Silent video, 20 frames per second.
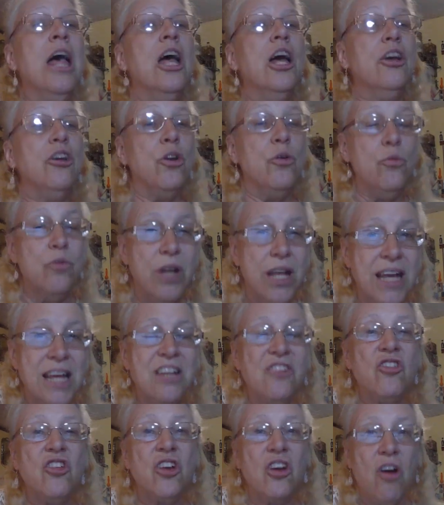You
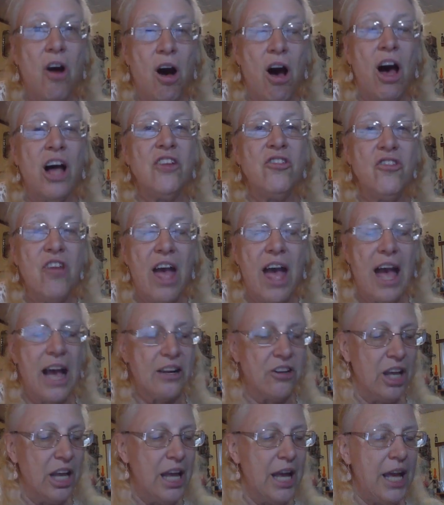need to
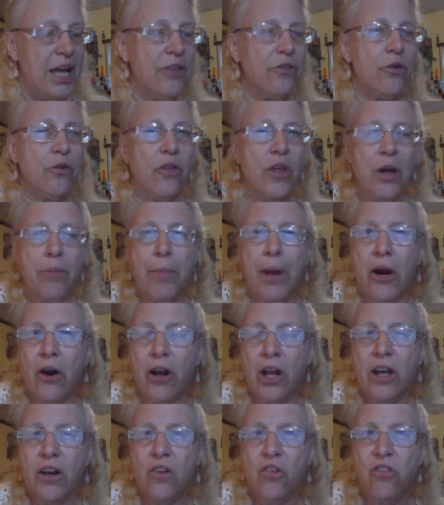contact either the
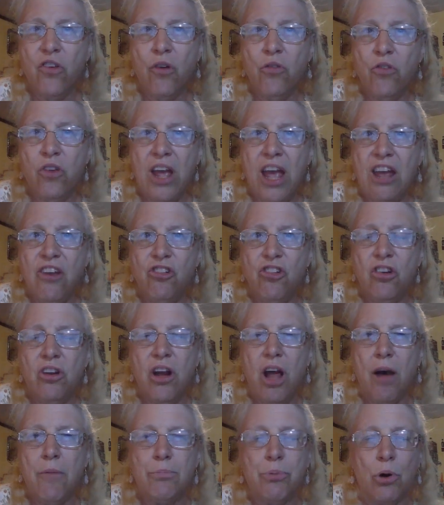American Association
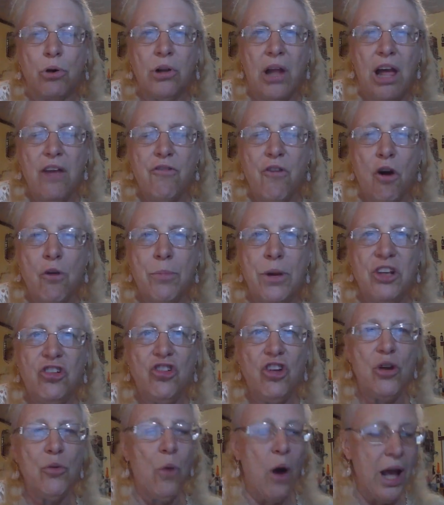of Pro-Life
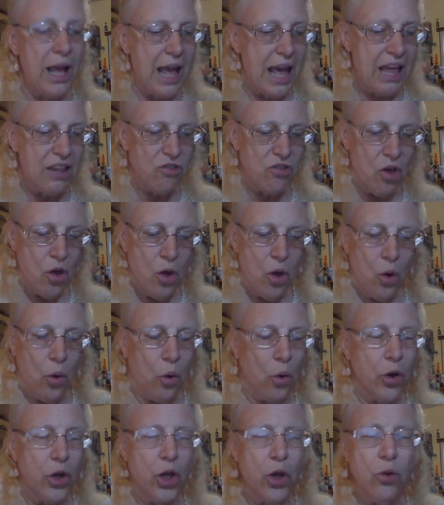OBGYNs
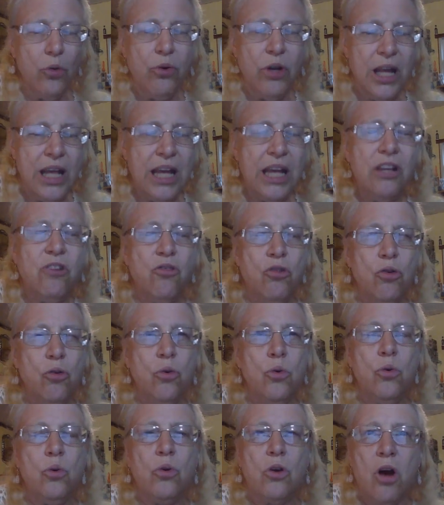or you need
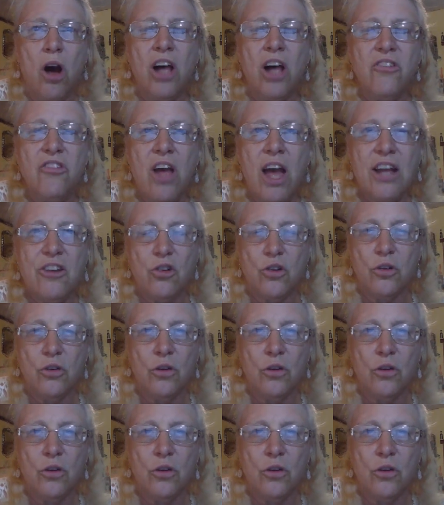to contact your